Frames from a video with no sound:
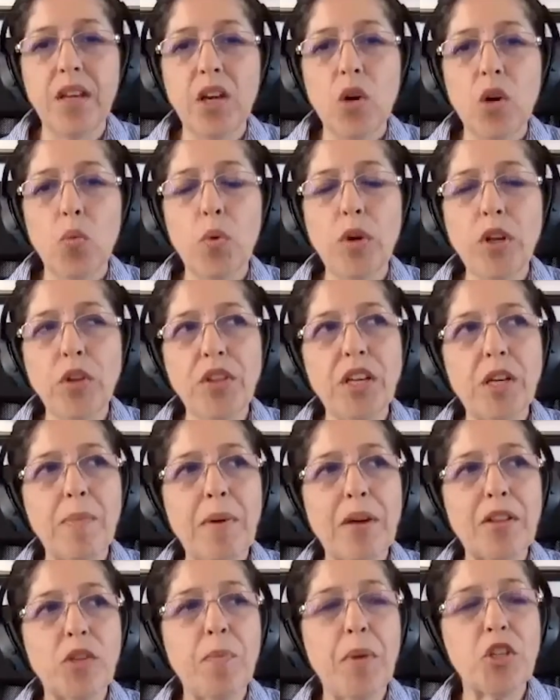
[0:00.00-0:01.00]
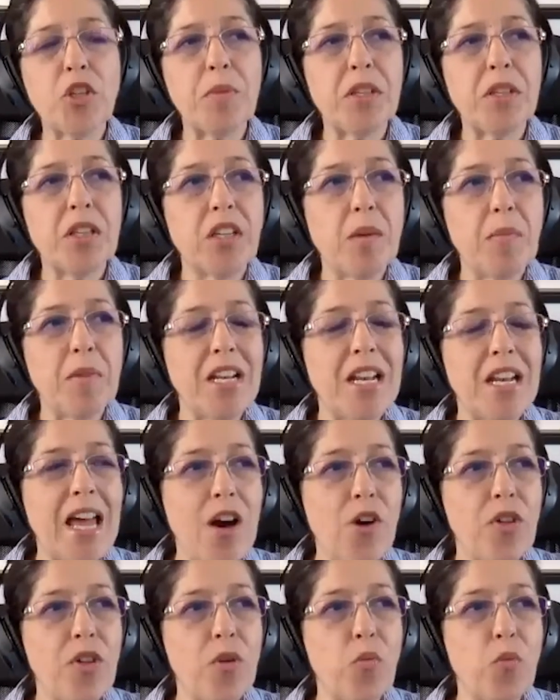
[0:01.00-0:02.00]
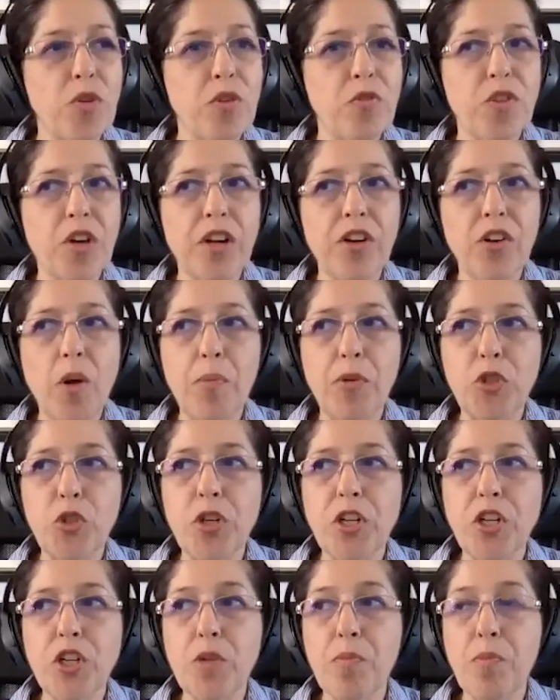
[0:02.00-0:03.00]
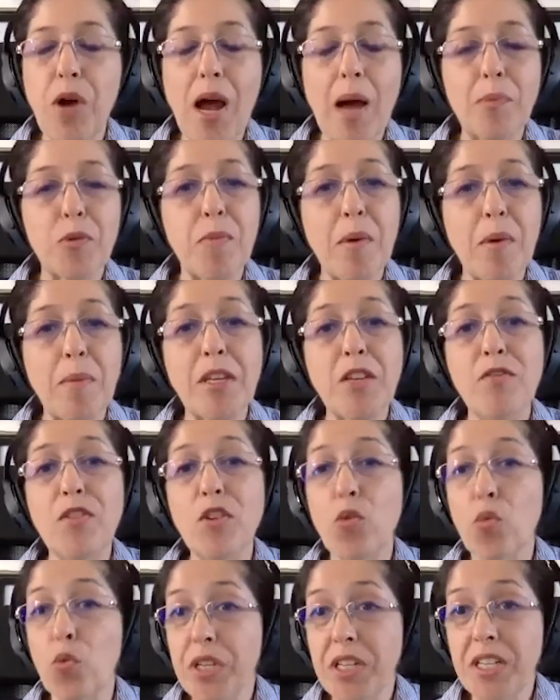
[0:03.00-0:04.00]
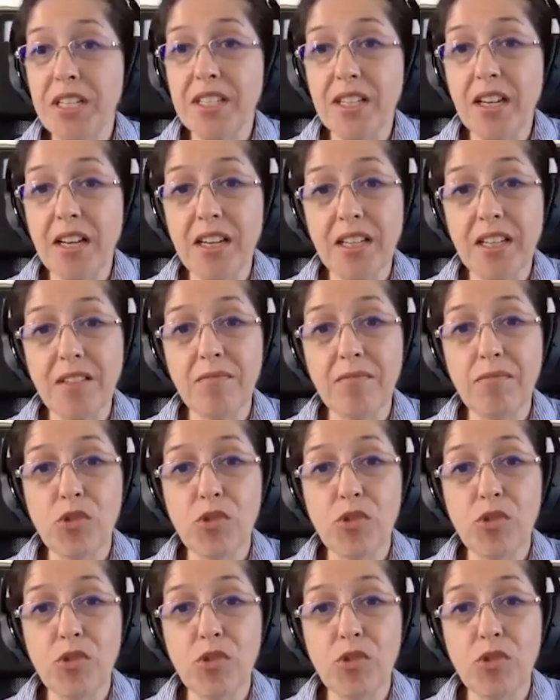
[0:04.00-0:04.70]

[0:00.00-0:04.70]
What do you think about the possibility? I mean, now that we've got an opportunity to perhaps maybe even redesign